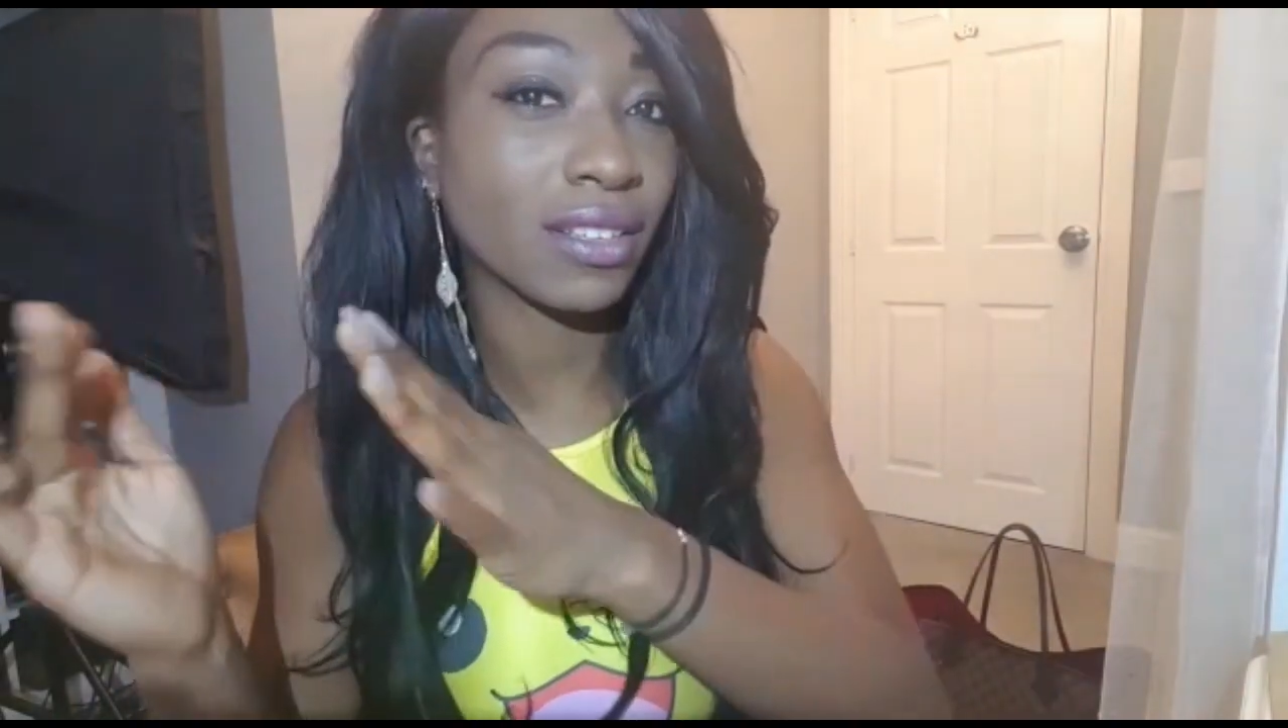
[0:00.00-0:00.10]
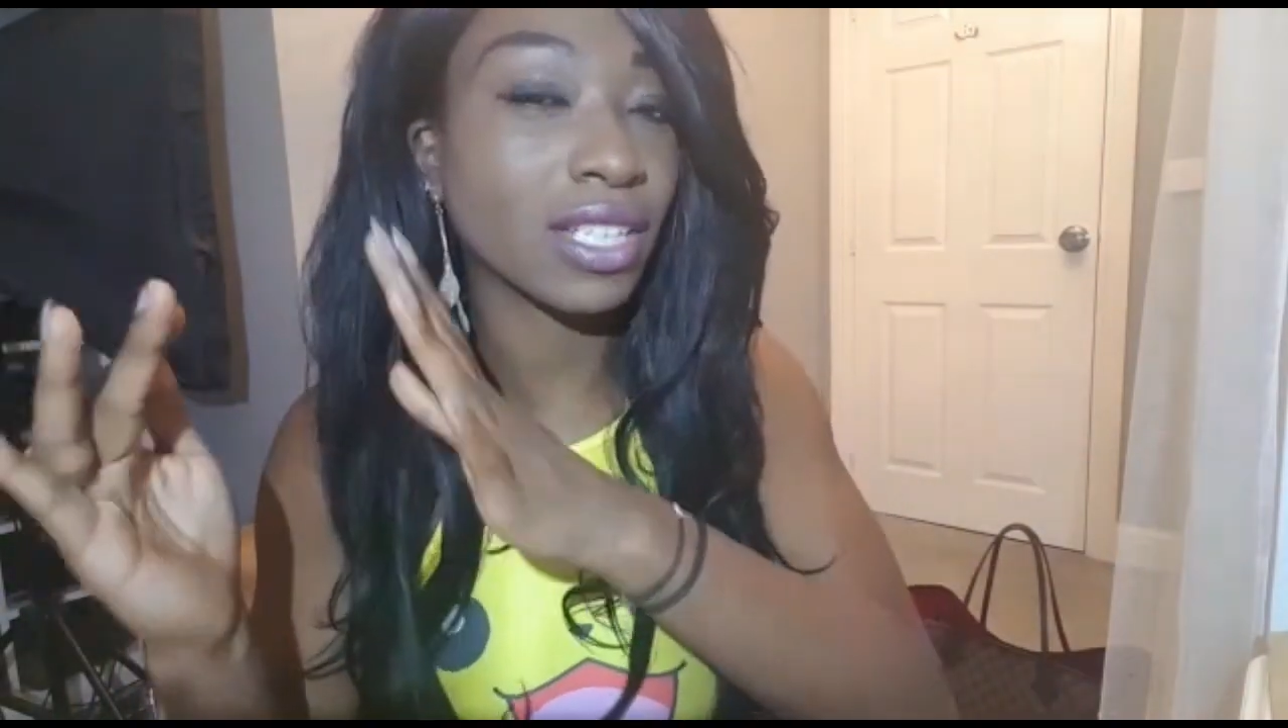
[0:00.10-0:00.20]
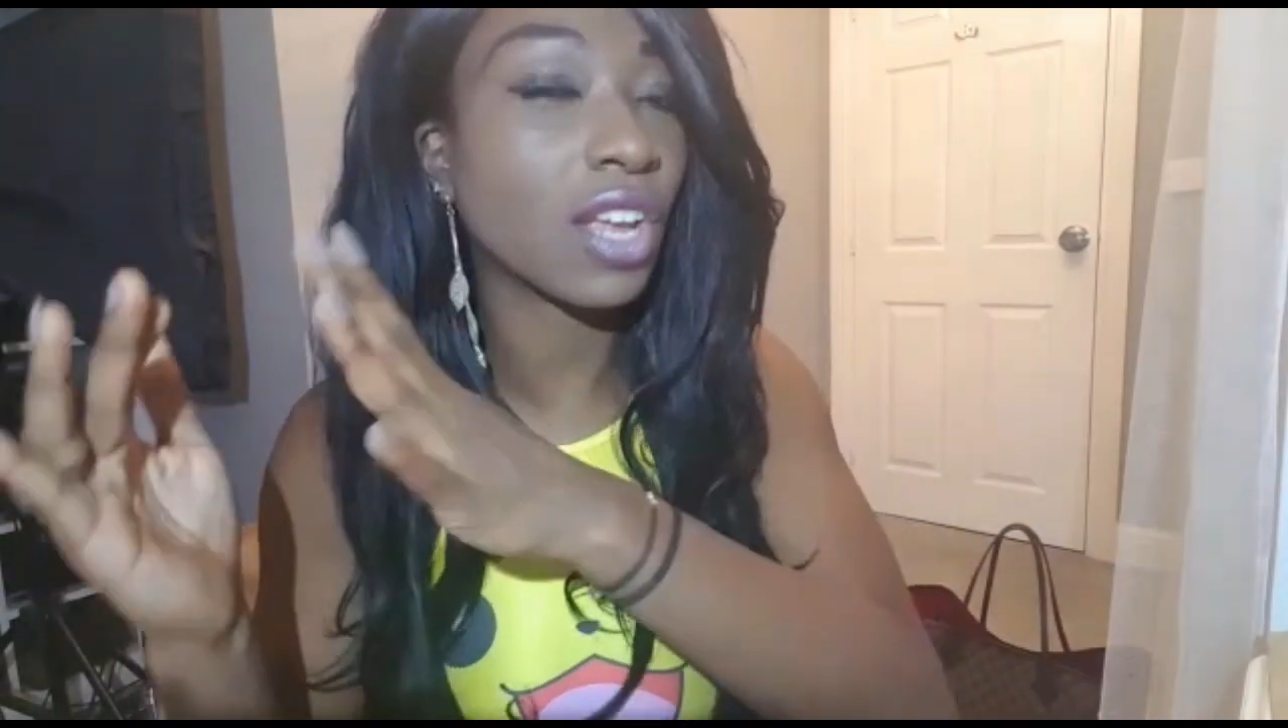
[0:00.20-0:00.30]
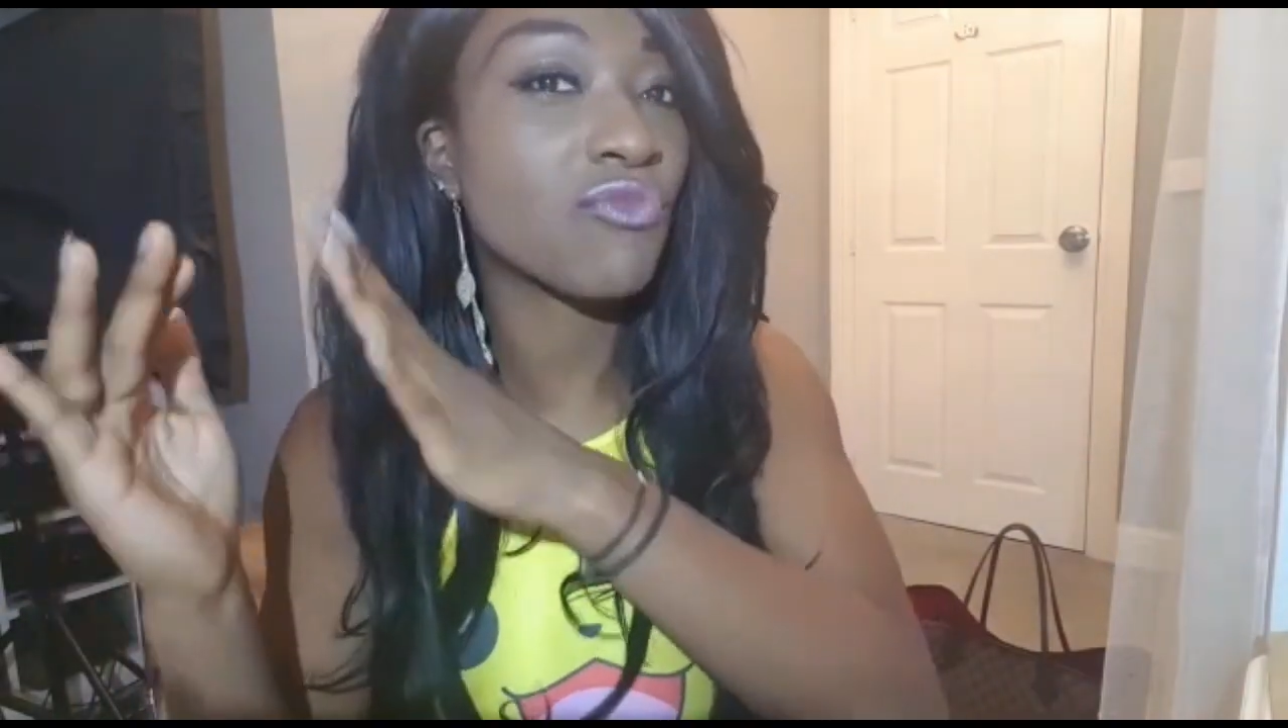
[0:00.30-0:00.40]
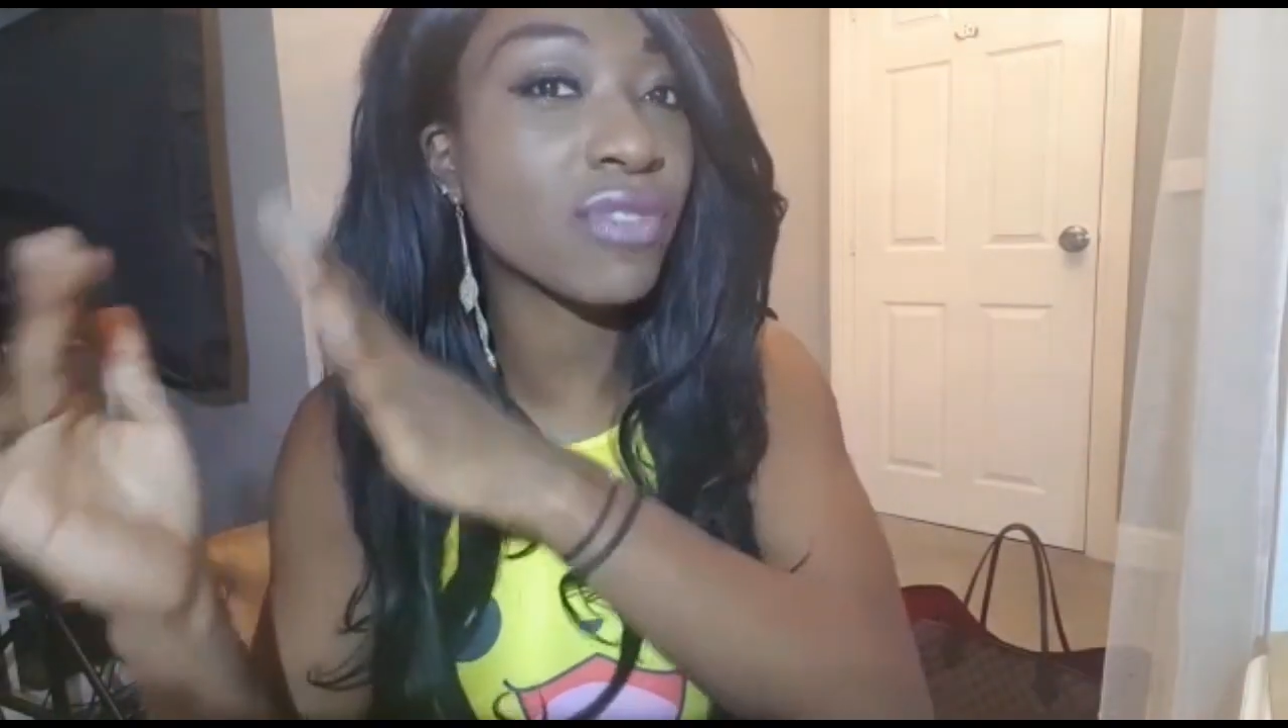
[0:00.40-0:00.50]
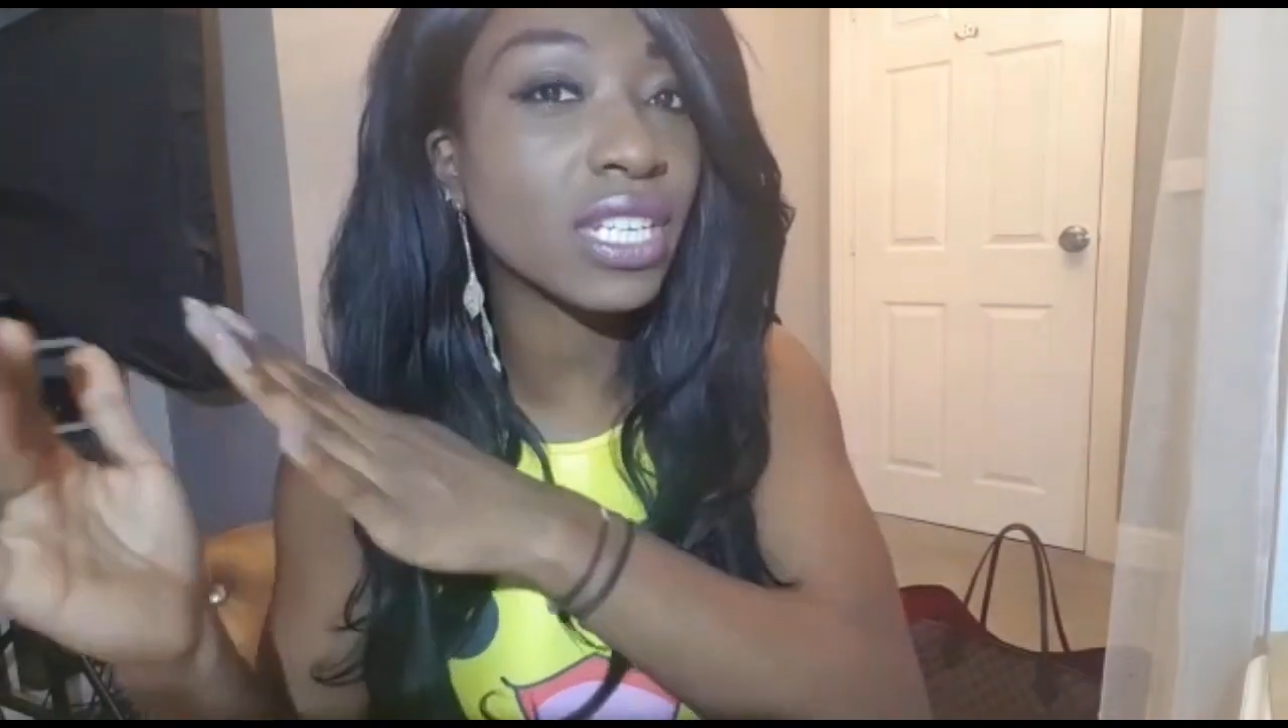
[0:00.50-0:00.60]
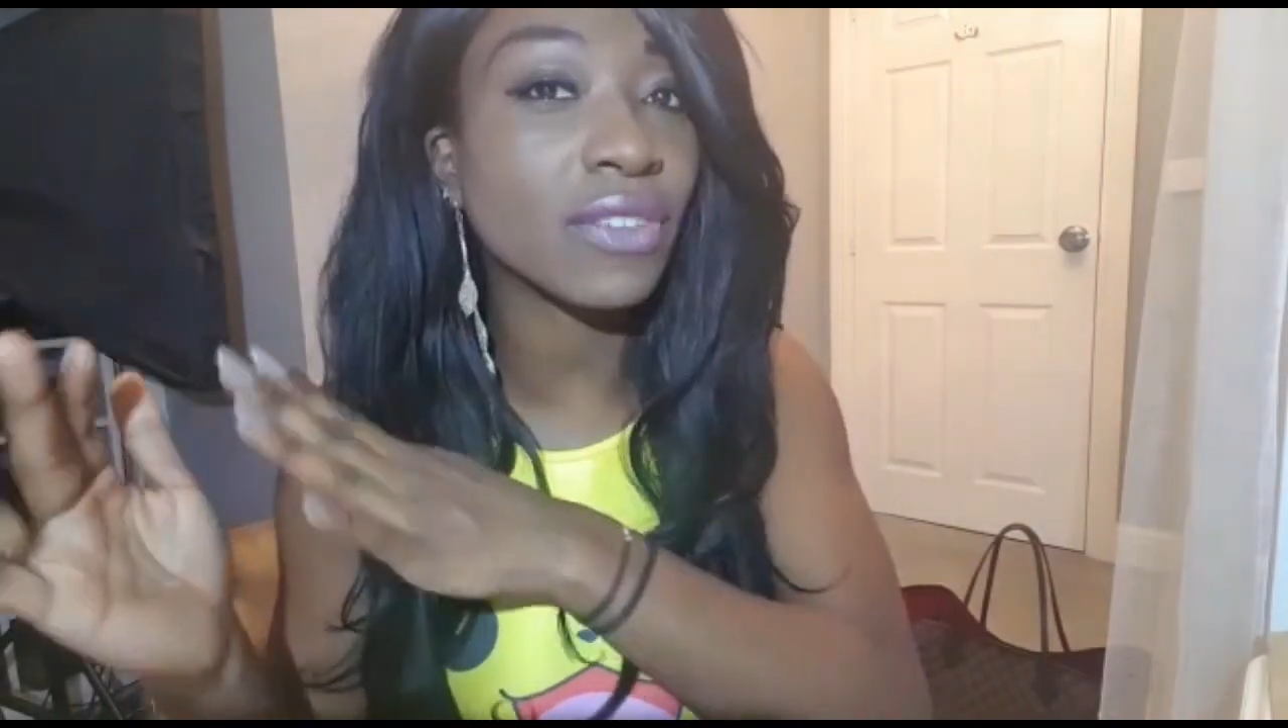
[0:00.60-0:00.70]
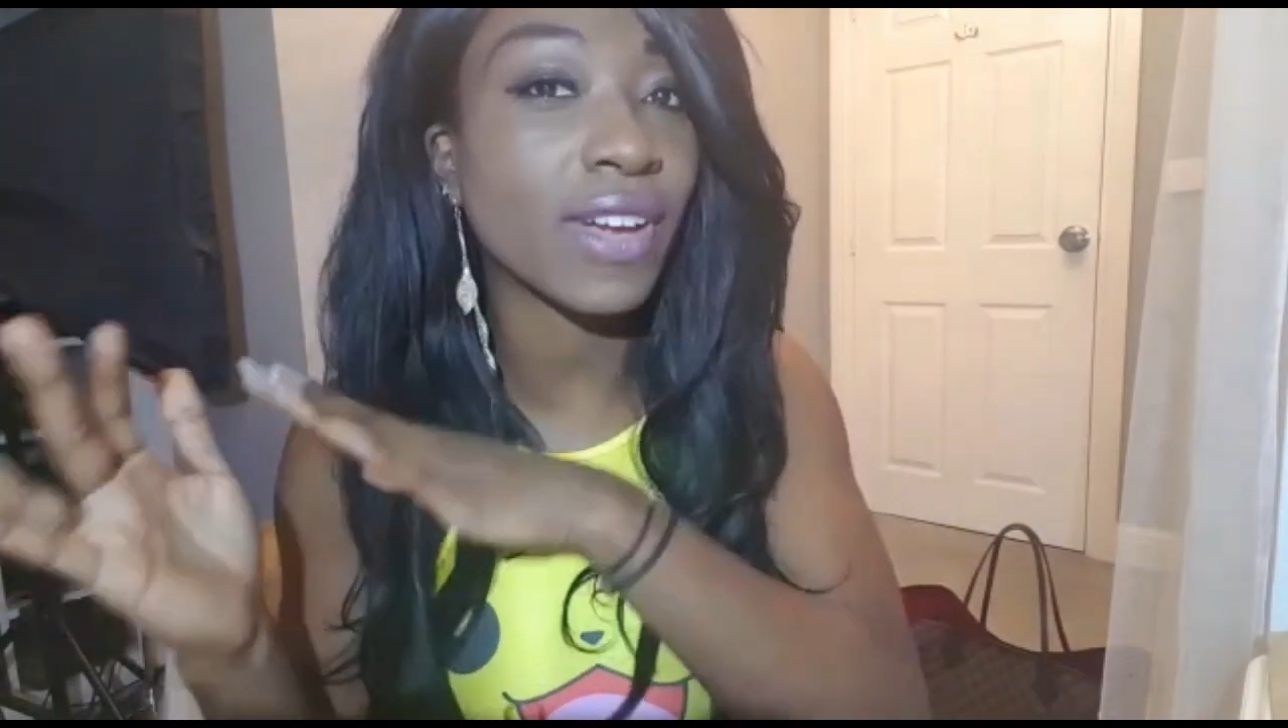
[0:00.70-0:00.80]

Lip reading: you know, really